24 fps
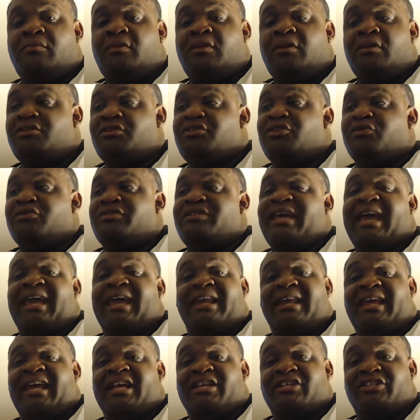show
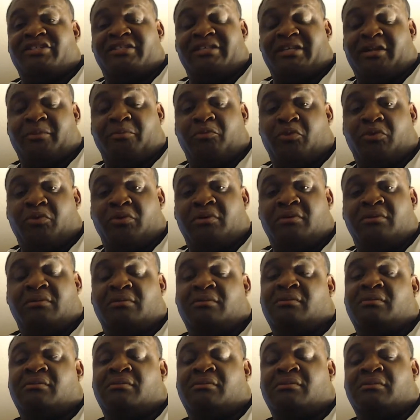jagged edges anymore,
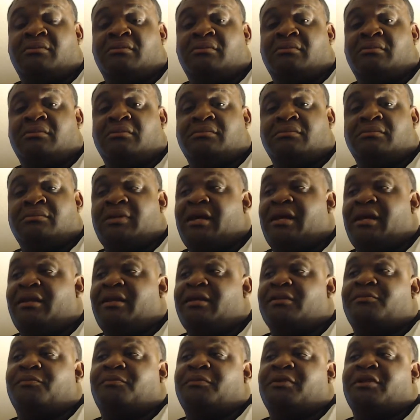
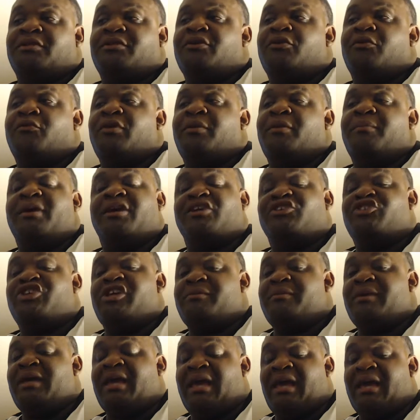unless Nintendo really make a
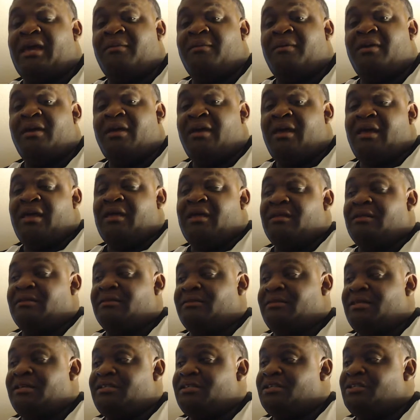cheap game.
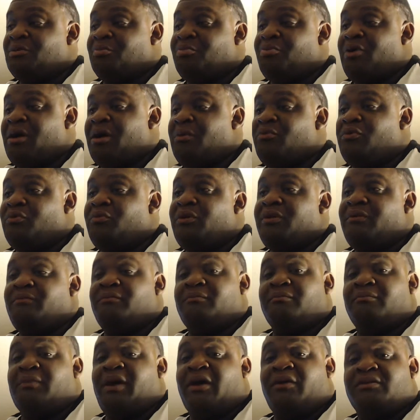This is the problem what
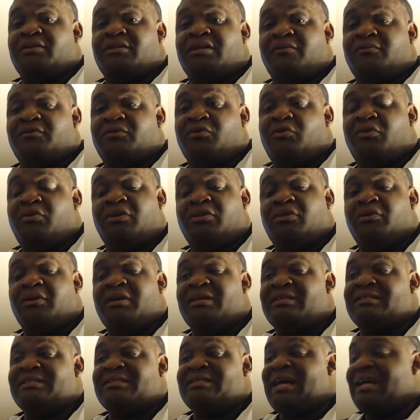Microsoft is going through.
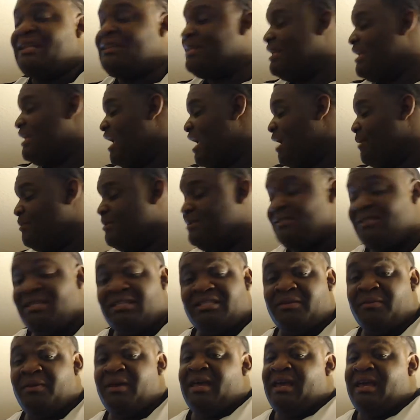It's not the gaming
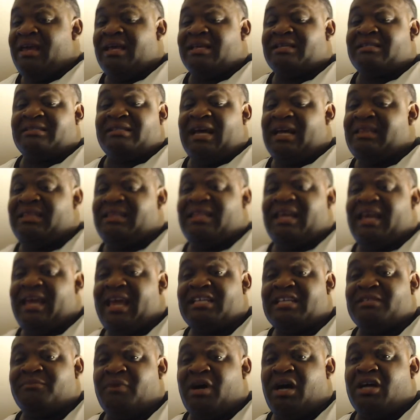system. It's not the
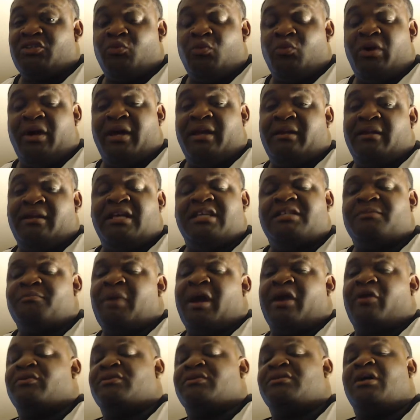Xbox One. It's
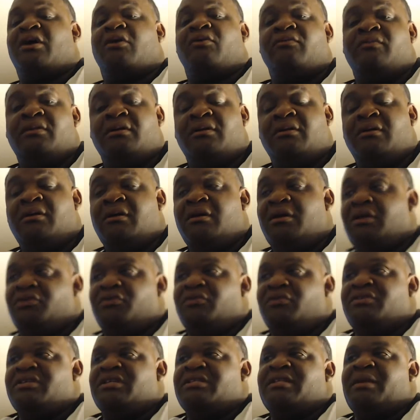Microsoft.
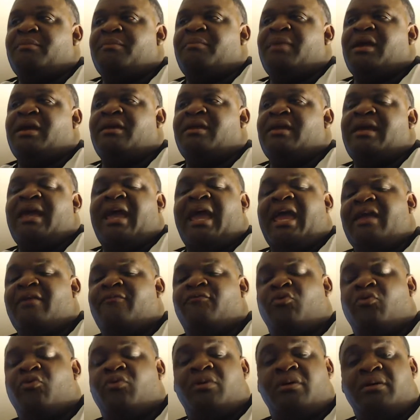You just ain't making a game
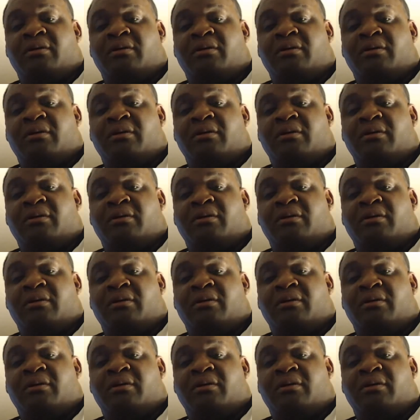for it.